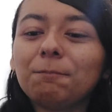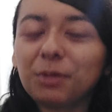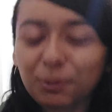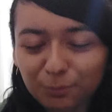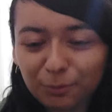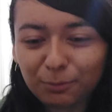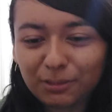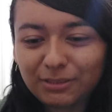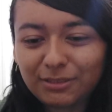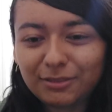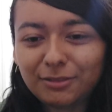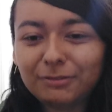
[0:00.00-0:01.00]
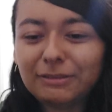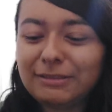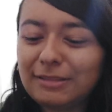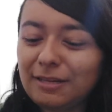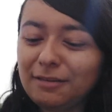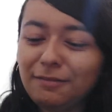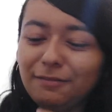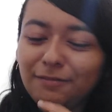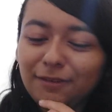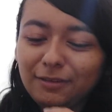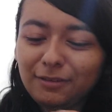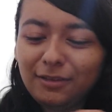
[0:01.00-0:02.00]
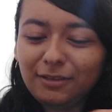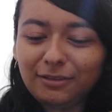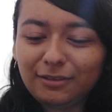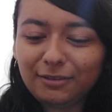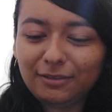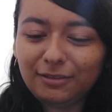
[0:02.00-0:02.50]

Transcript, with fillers: people pleaser, which I feel like